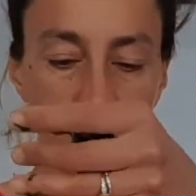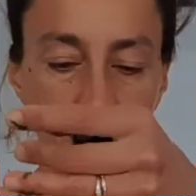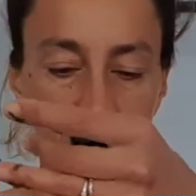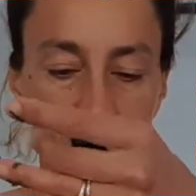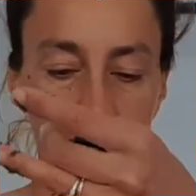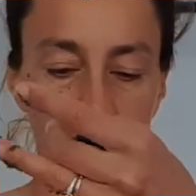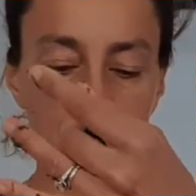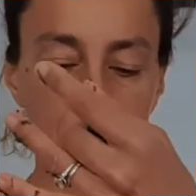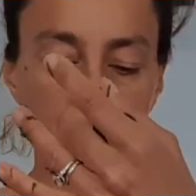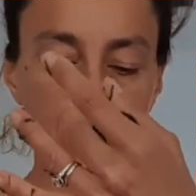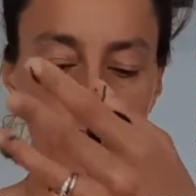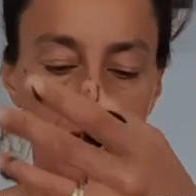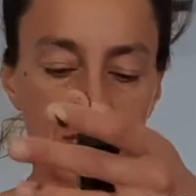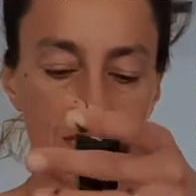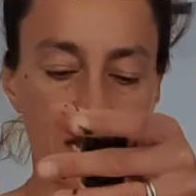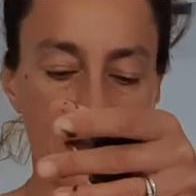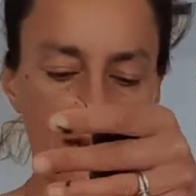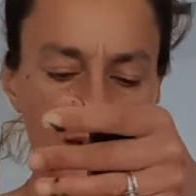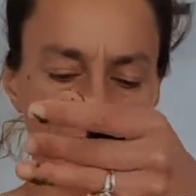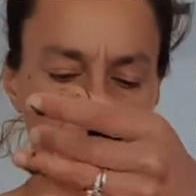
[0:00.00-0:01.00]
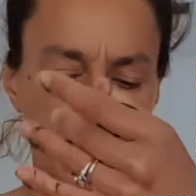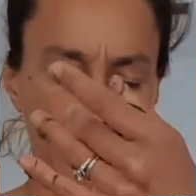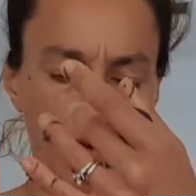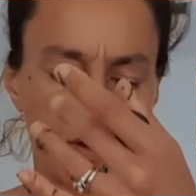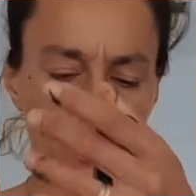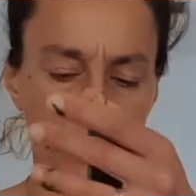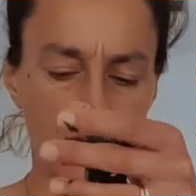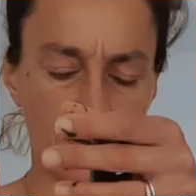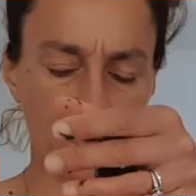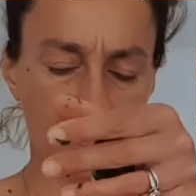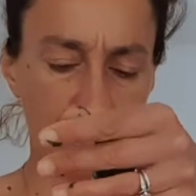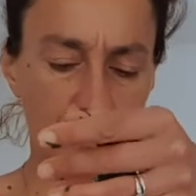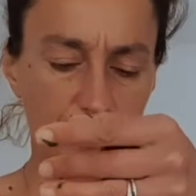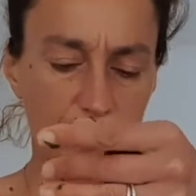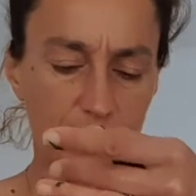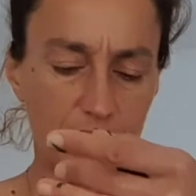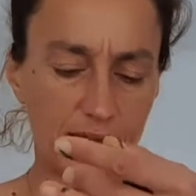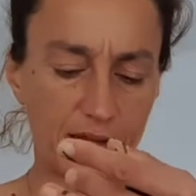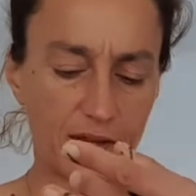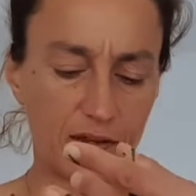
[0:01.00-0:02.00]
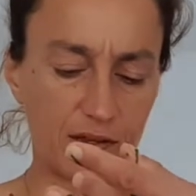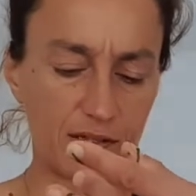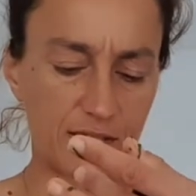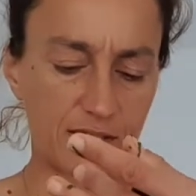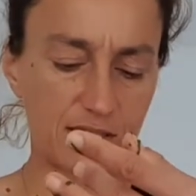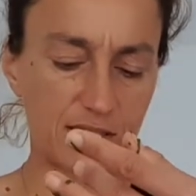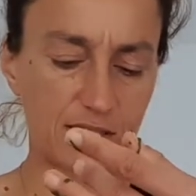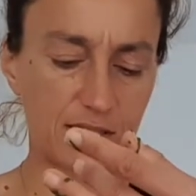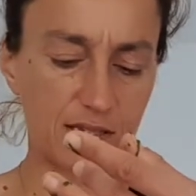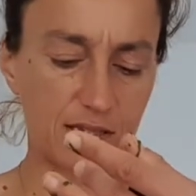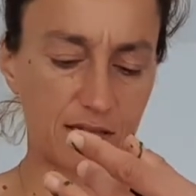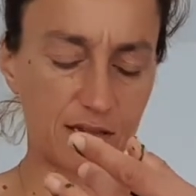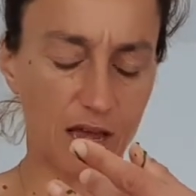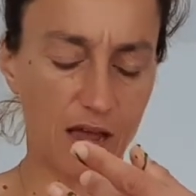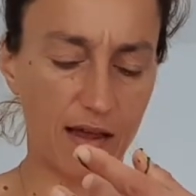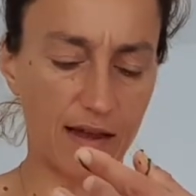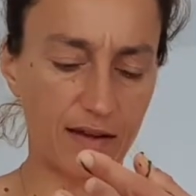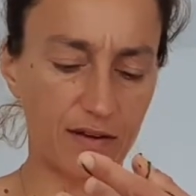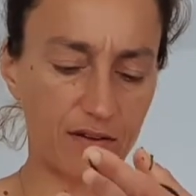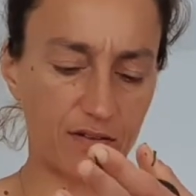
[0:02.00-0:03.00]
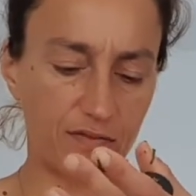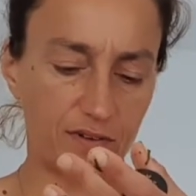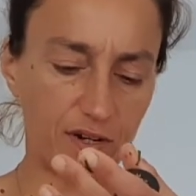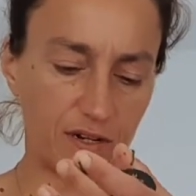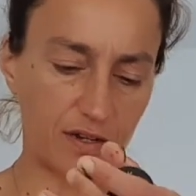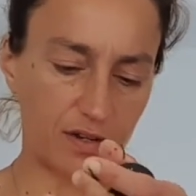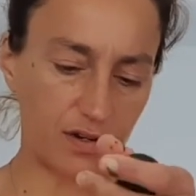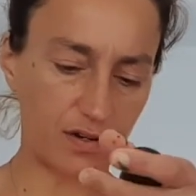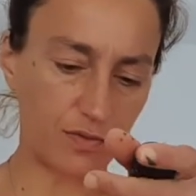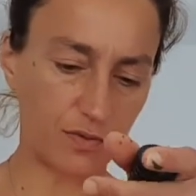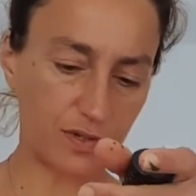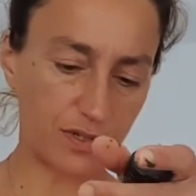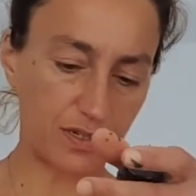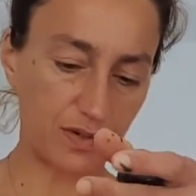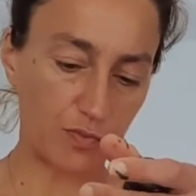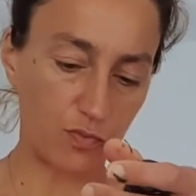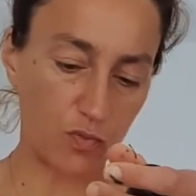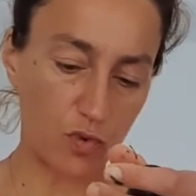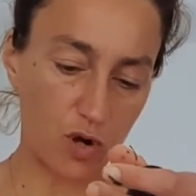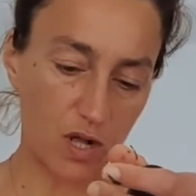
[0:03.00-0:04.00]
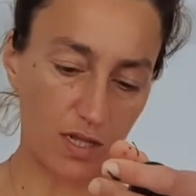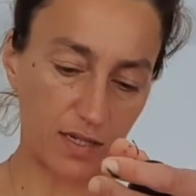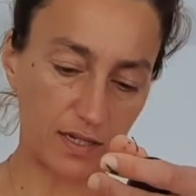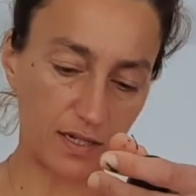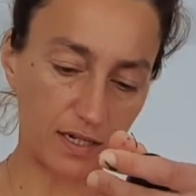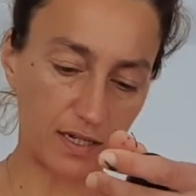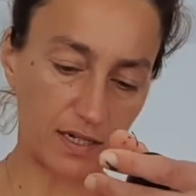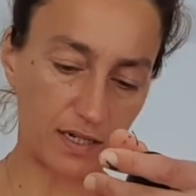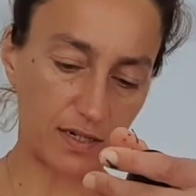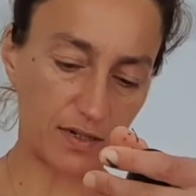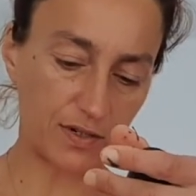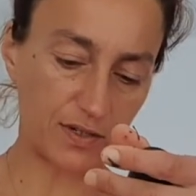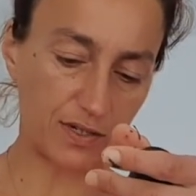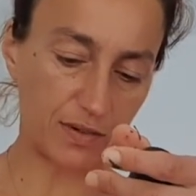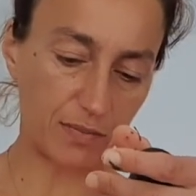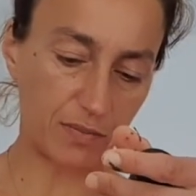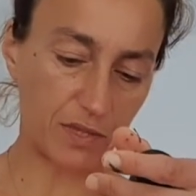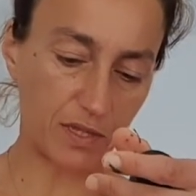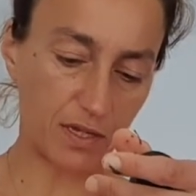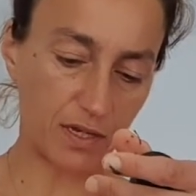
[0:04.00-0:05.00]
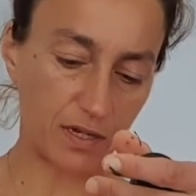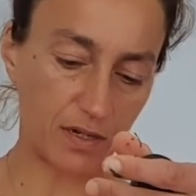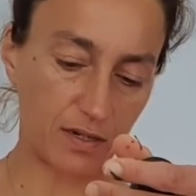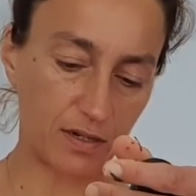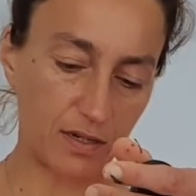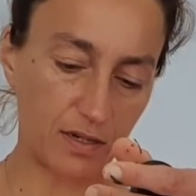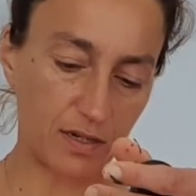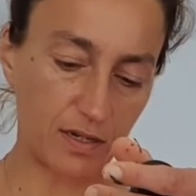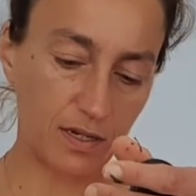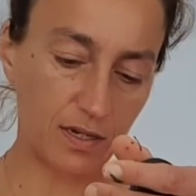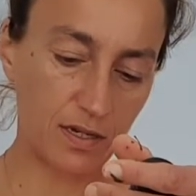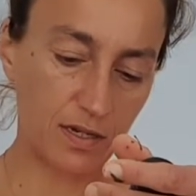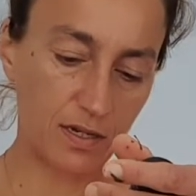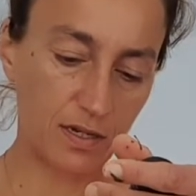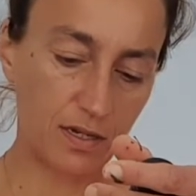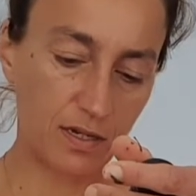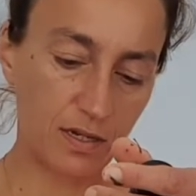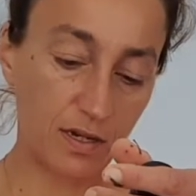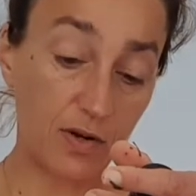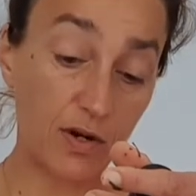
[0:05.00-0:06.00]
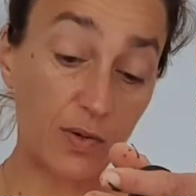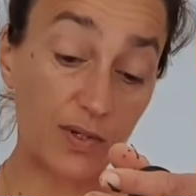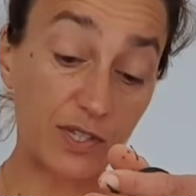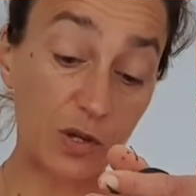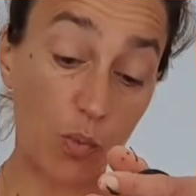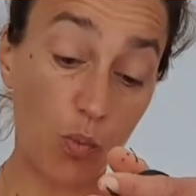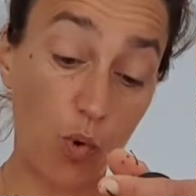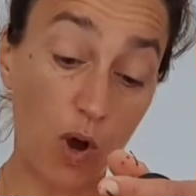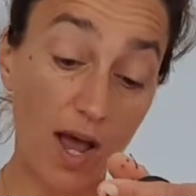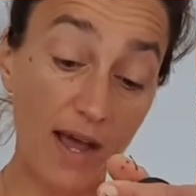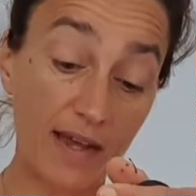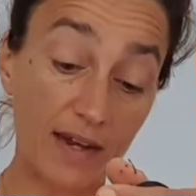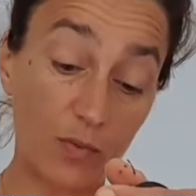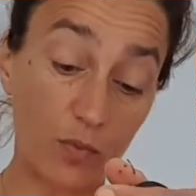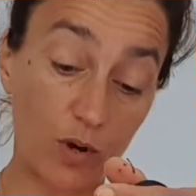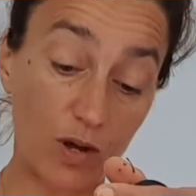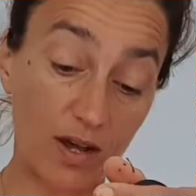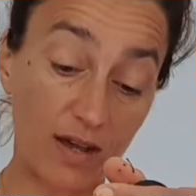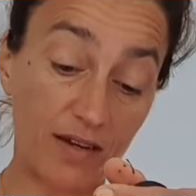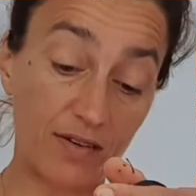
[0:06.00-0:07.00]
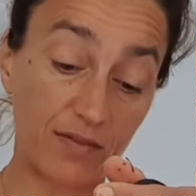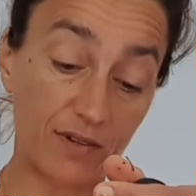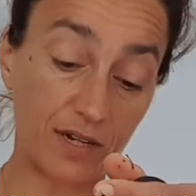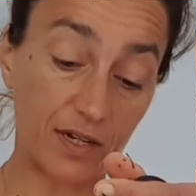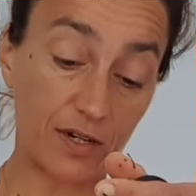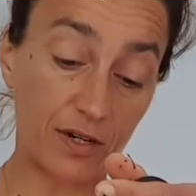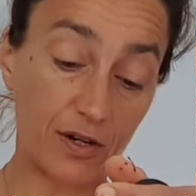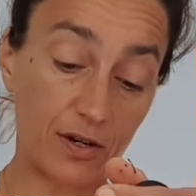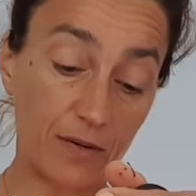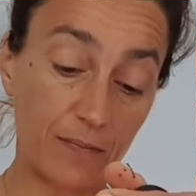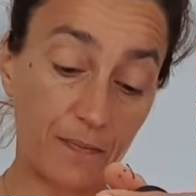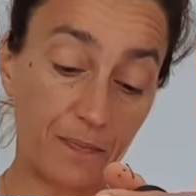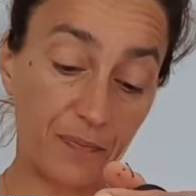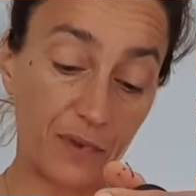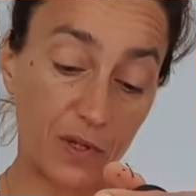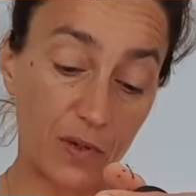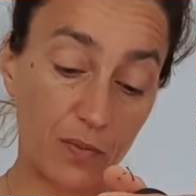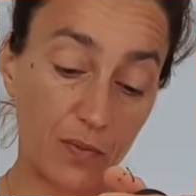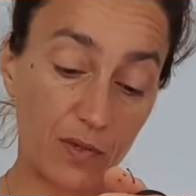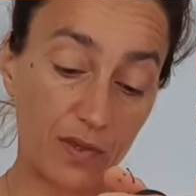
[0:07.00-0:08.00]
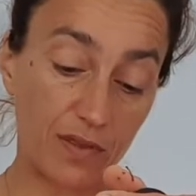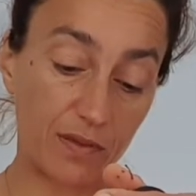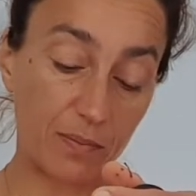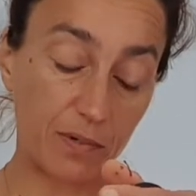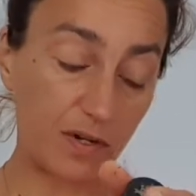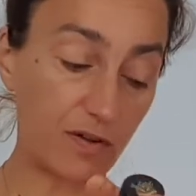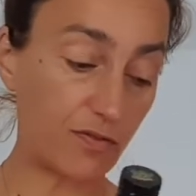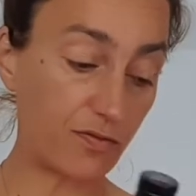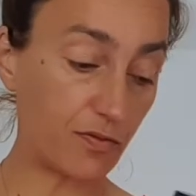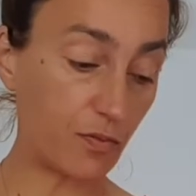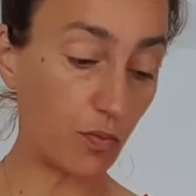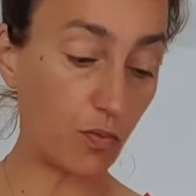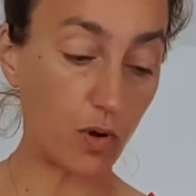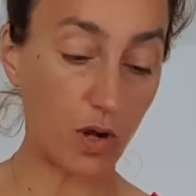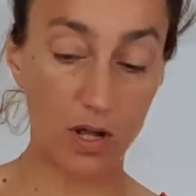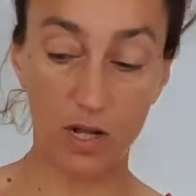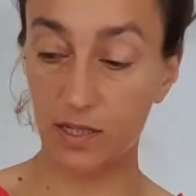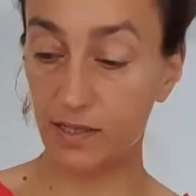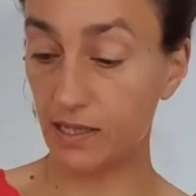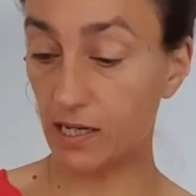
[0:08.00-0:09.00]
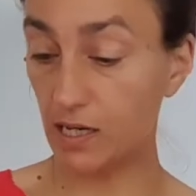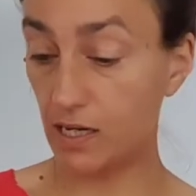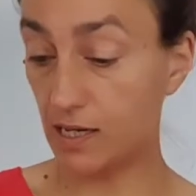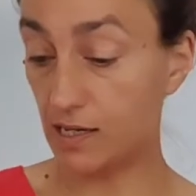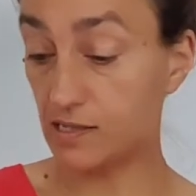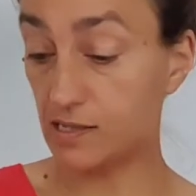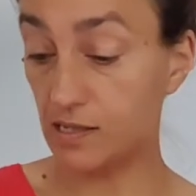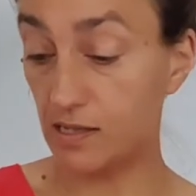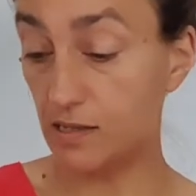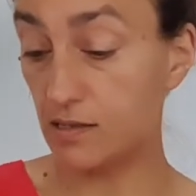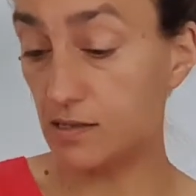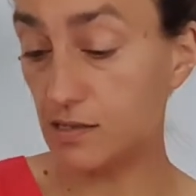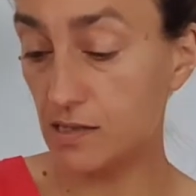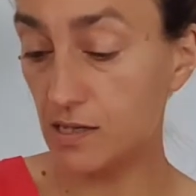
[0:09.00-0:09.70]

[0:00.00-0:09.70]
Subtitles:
So it's kind of like a cider vinegar with some walnut in it or something. Oh no, it's a white wine vinegar with a bit of walnut essence.